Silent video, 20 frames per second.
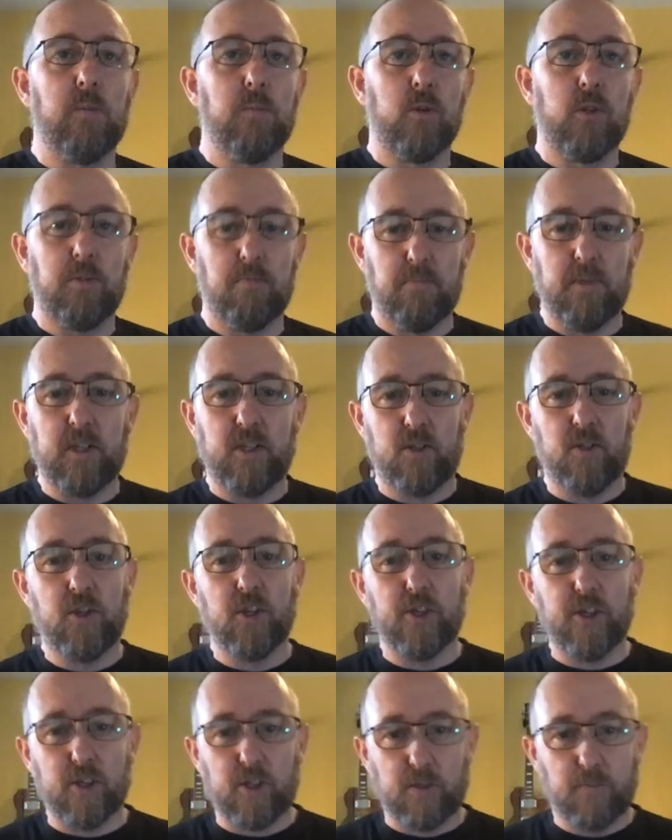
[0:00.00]
very much
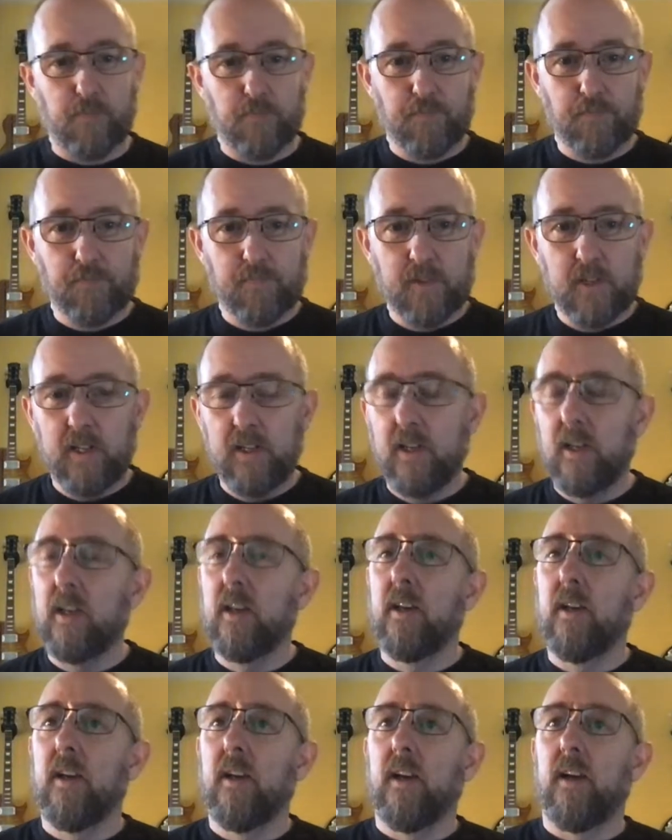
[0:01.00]
miss Dirt.
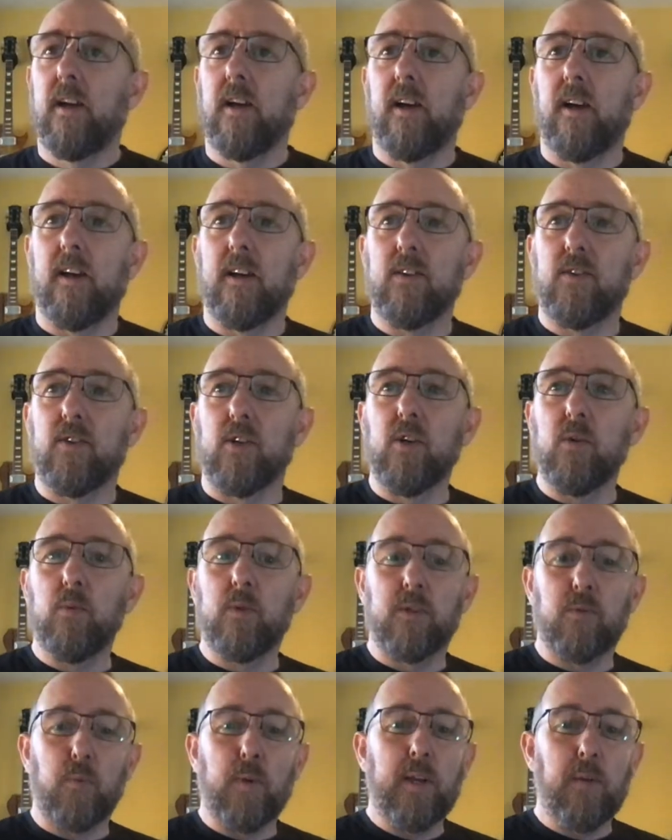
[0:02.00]

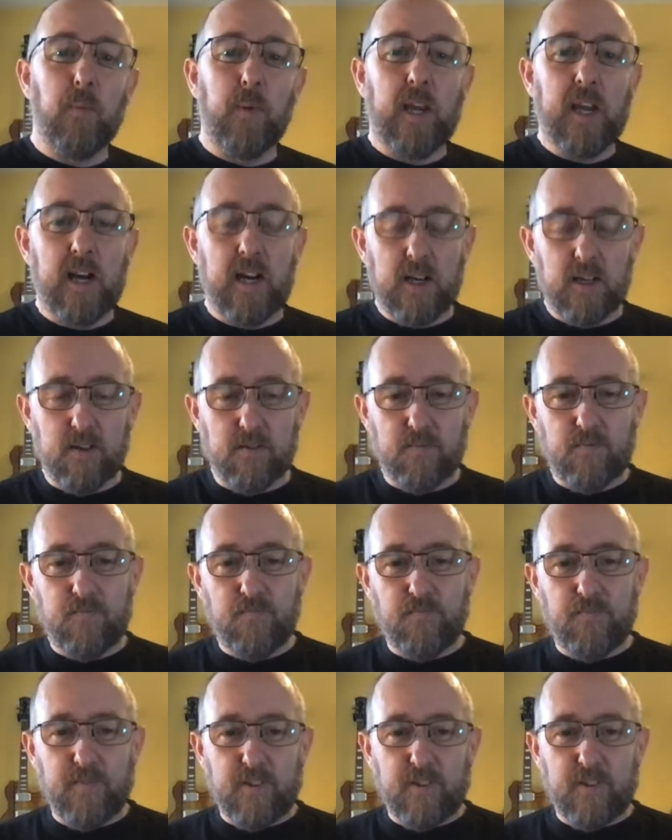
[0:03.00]
Dirt was we kind of